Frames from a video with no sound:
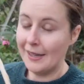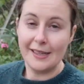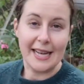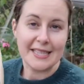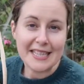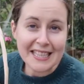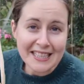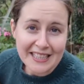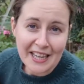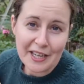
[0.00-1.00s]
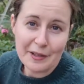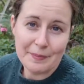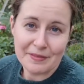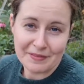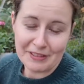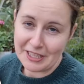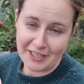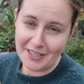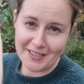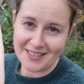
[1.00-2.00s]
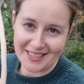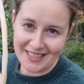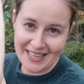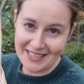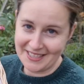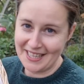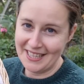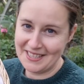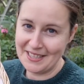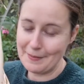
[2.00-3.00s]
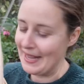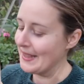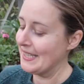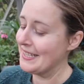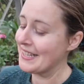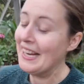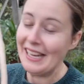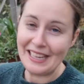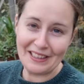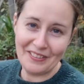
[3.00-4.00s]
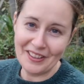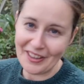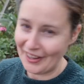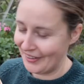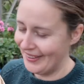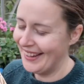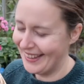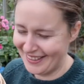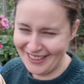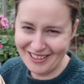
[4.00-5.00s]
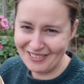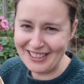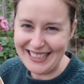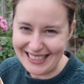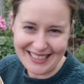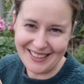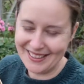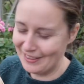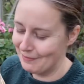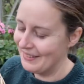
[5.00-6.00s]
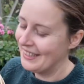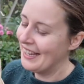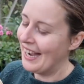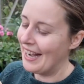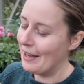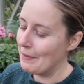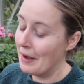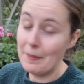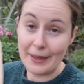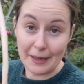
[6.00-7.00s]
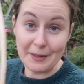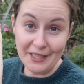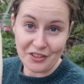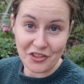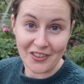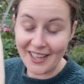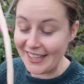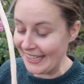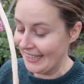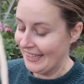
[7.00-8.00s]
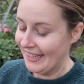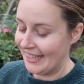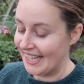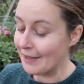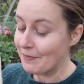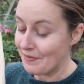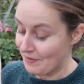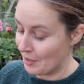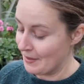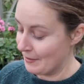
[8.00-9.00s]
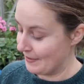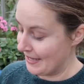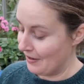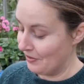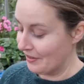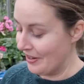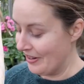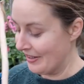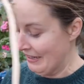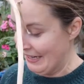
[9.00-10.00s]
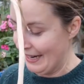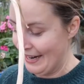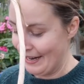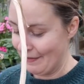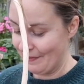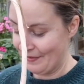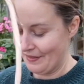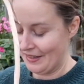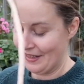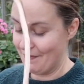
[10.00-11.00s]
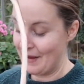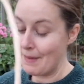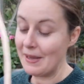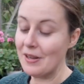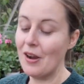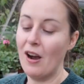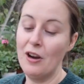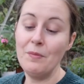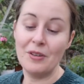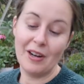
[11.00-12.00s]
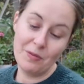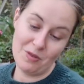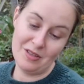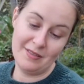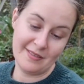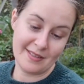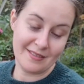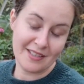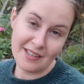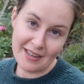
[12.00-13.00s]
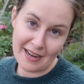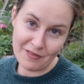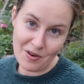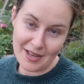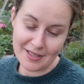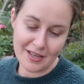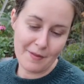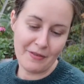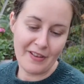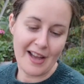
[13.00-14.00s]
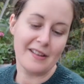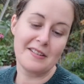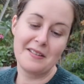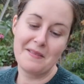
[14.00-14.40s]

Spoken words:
Yes, clearly I am ridiculously excited about these, even though I can't really eat them. But I'm going to try, tummy upset or not. Maybe homegrown ones don't have quite the same effect.